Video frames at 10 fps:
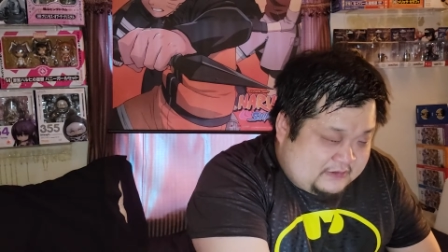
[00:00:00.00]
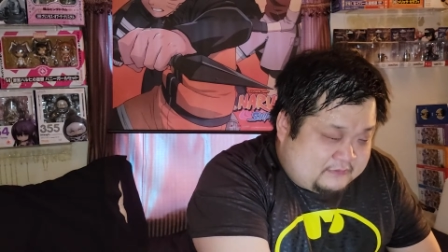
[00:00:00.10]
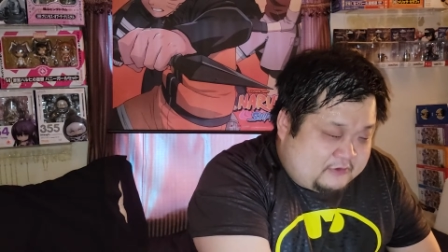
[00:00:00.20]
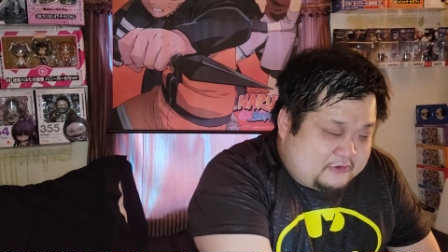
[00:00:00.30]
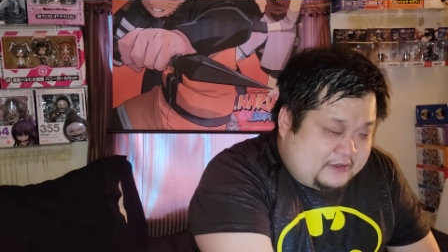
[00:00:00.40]

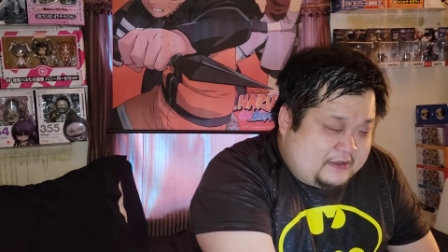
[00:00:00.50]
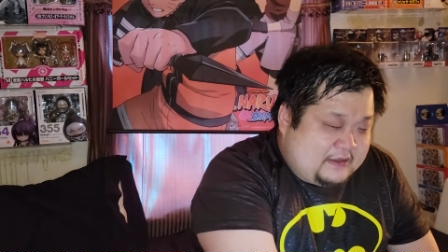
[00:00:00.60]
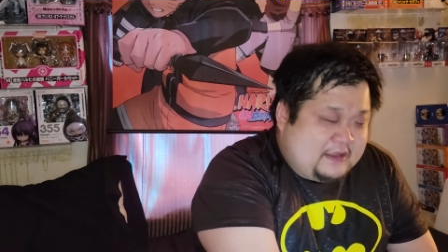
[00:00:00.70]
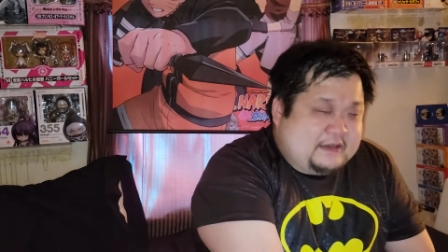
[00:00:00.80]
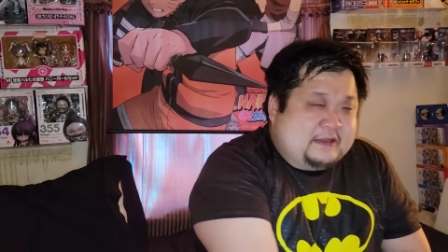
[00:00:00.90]
Maroni,
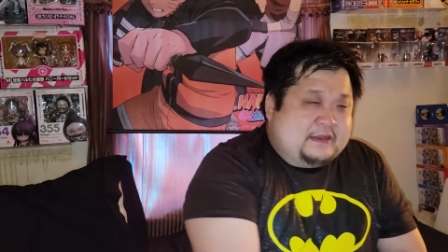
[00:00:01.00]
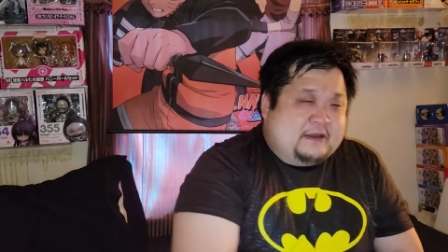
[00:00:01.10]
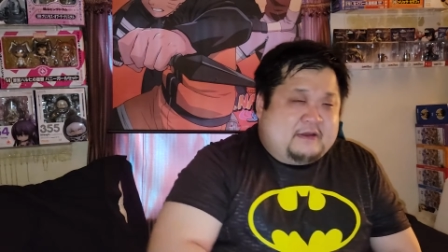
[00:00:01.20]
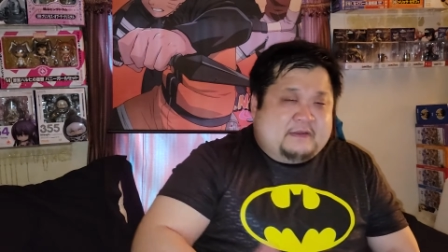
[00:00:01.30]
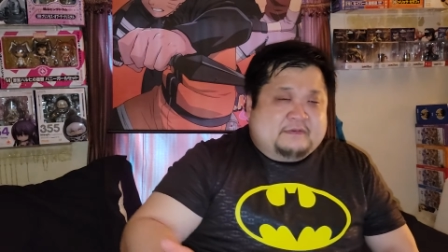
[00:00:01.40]
and then
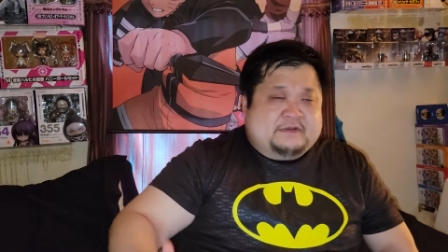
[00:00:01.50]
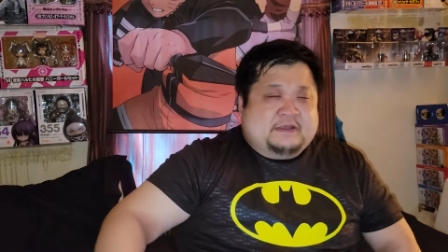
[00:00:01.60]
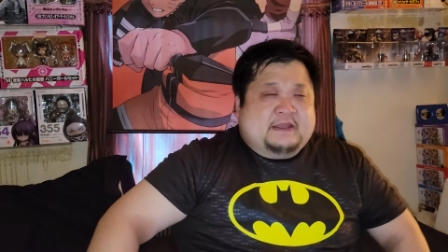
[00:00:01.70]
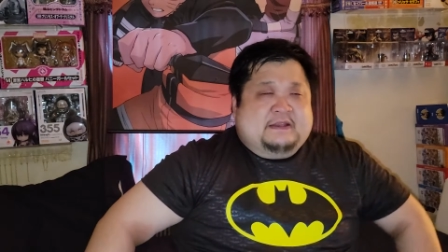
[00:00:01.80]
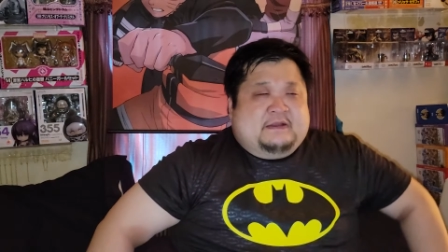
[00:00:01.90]
they were able
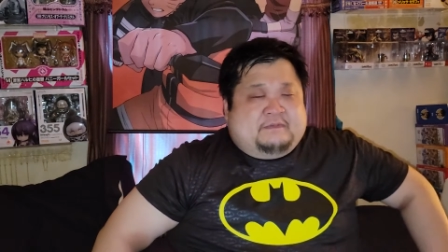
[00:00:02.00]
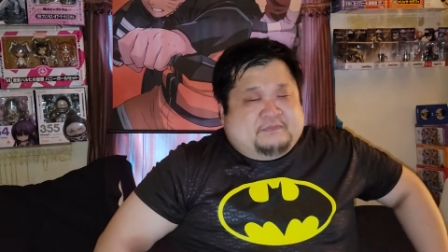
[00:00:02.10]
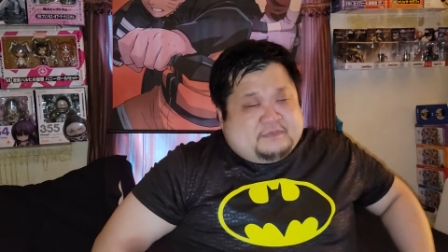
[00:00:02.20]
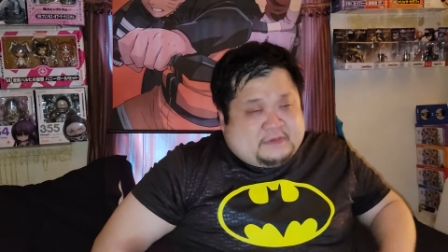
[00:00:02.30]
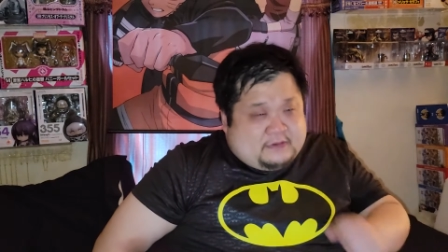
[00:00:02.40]

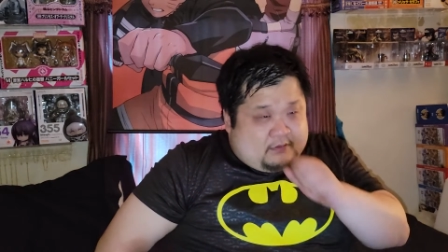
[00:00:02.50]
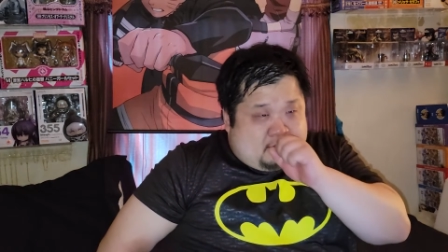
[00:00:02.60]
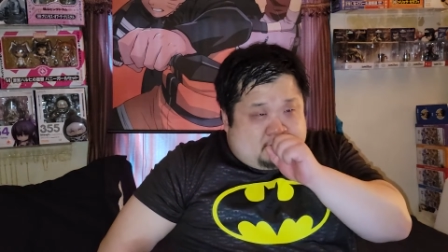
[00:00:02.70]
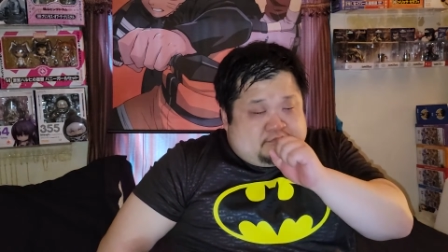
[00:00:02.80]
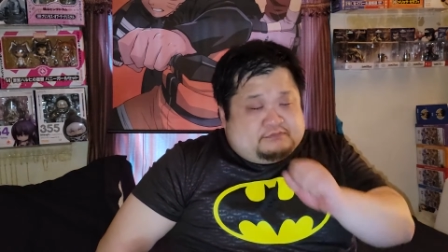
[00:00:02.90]

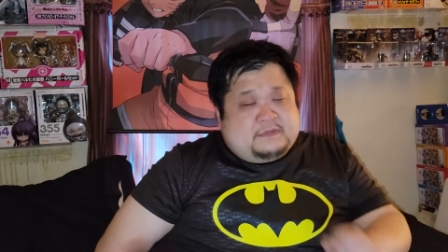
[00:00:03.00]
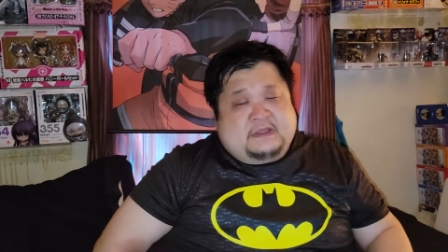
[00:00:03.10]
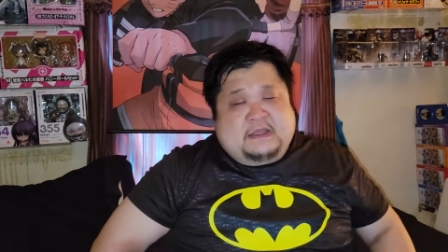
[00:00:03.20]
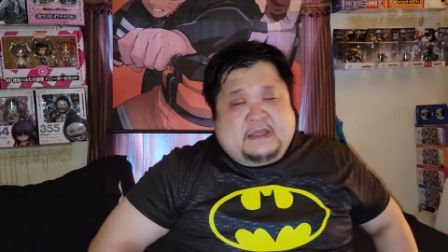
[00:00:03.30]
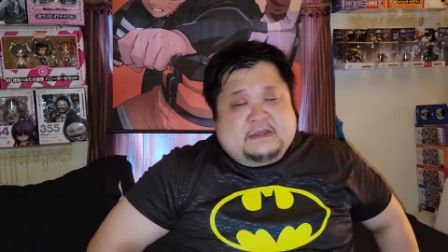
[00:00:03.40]
to
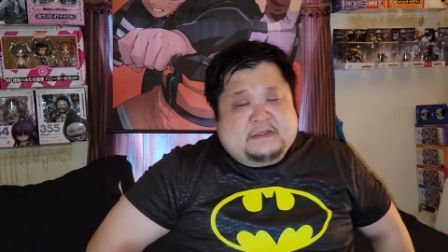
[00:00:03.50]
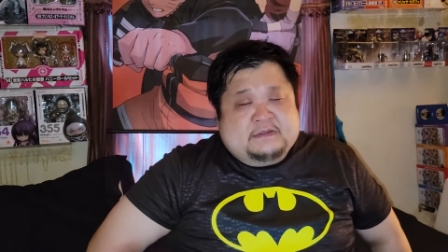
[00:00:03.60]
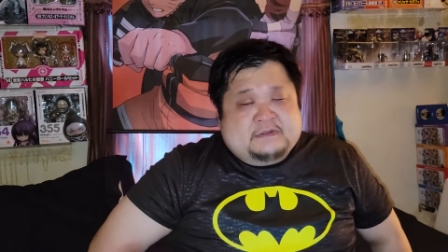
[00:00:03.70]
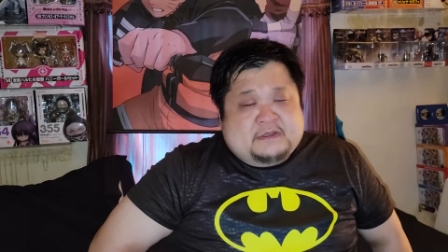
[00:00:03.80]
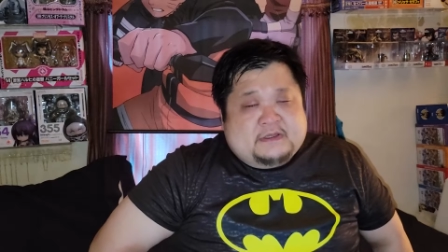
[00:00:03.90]
get
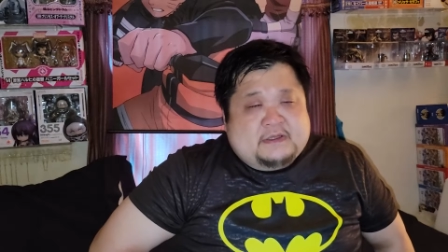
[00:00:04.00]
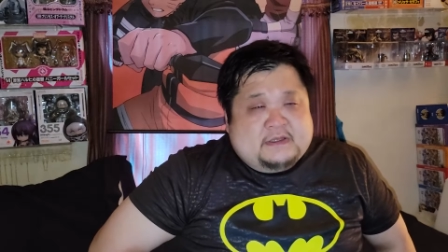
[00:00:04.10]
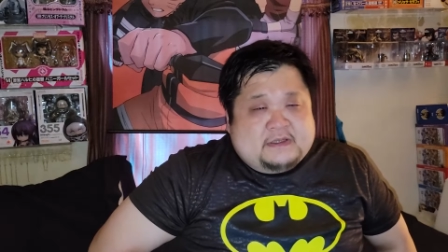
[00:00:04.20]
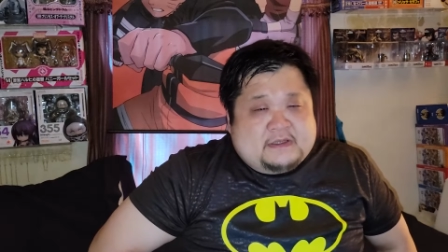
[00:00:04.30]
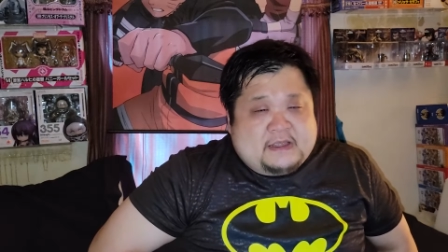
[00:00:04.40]

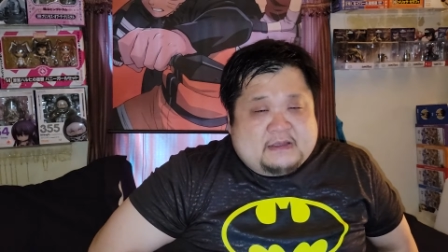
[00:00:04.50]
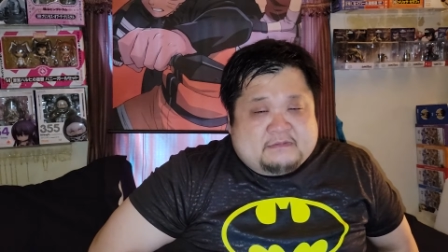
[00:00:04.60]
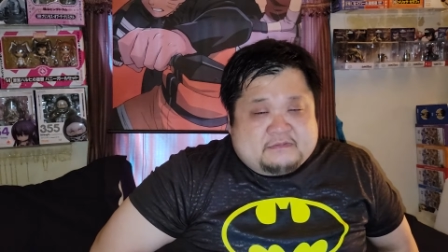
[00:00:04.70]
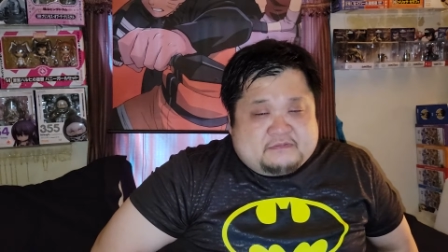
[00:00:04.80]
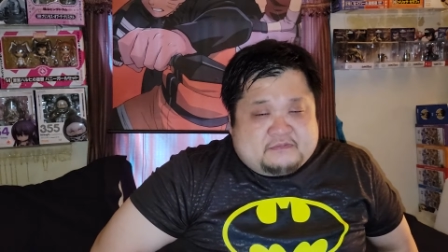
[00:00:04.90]

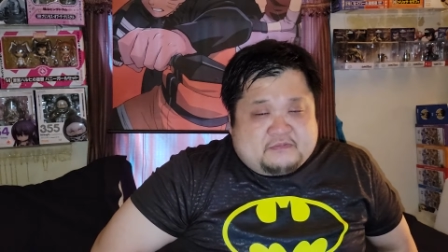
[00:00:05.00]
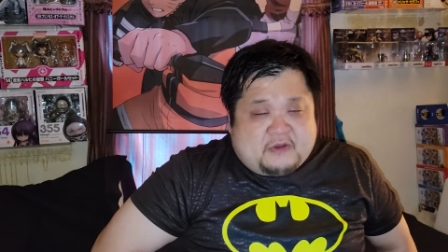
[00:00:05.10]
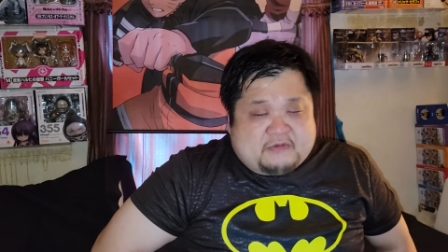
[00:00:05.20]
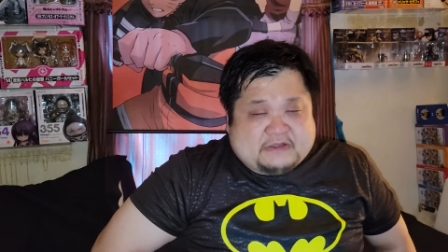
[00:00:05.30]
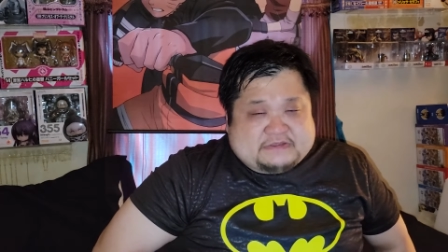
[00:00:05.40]
him
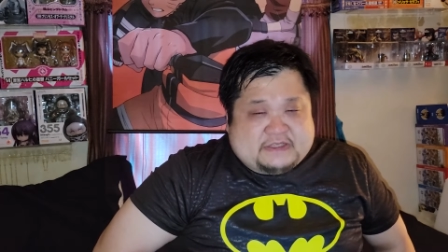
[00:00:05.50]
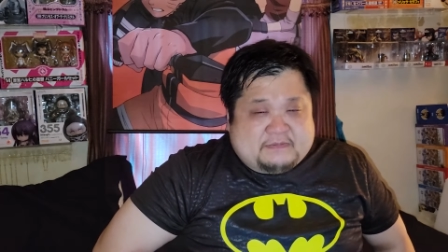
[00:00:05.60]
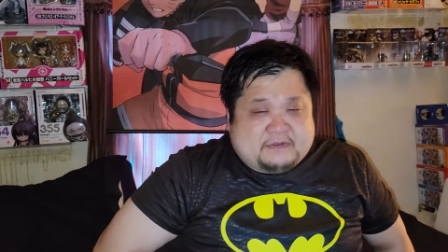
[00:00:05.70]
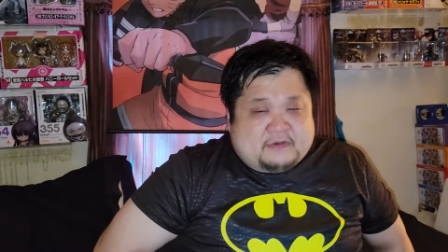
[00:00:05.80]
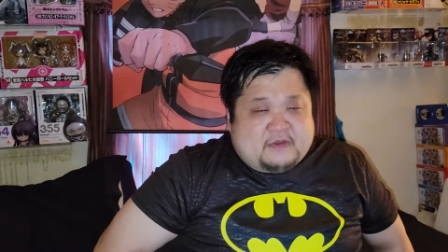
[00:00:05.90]
arrested
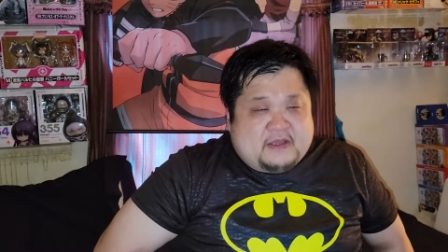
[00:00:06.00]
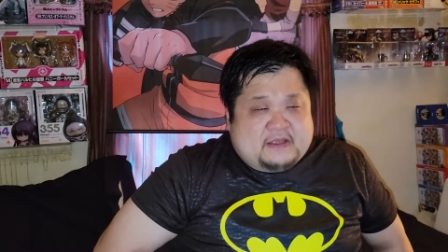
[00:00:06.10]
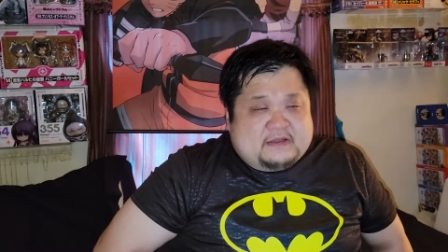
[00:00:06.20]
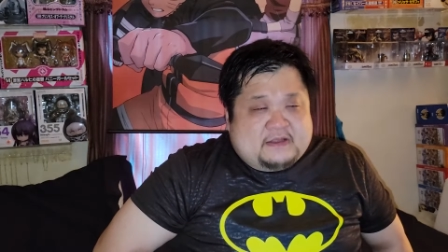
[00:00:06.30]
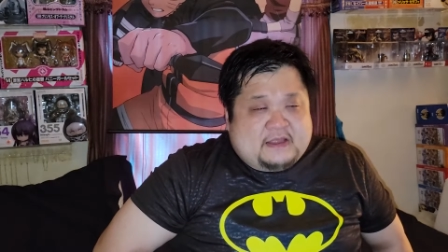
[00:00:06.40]
and put
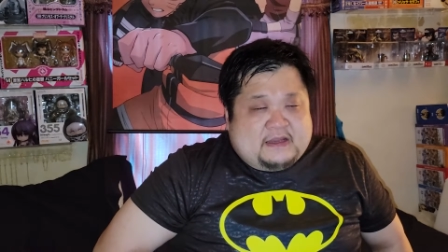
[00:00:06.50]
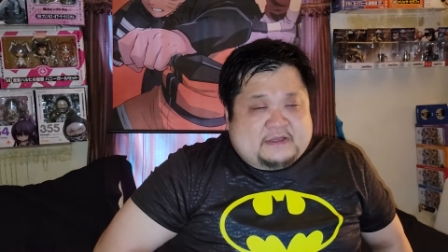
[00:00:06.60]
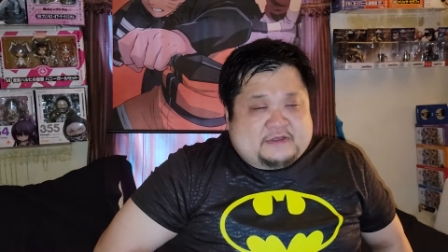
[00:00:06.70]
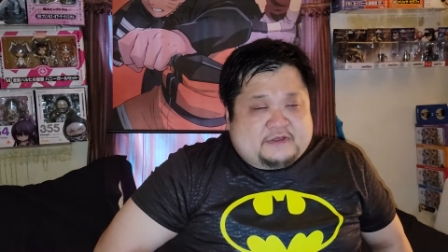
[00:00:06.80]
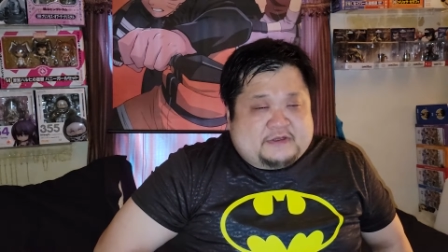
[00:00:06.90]
away. And
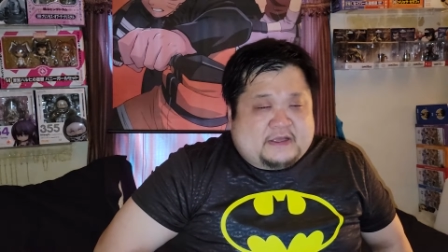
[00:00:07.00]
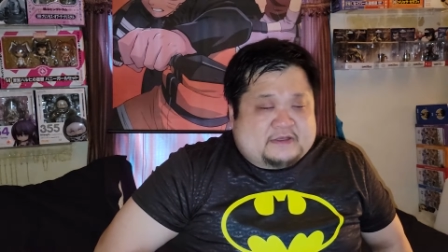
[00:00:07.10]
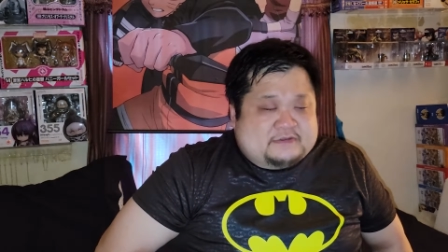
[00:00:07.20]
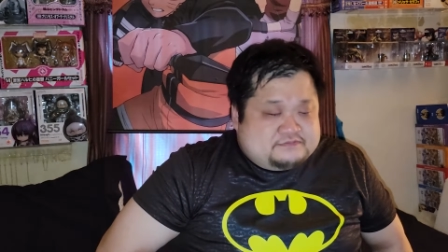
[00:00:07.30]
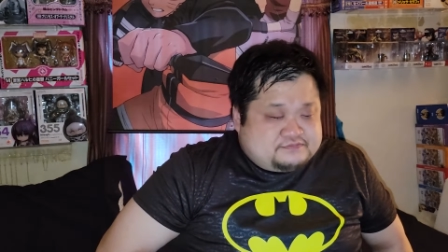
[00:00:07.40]
it turned out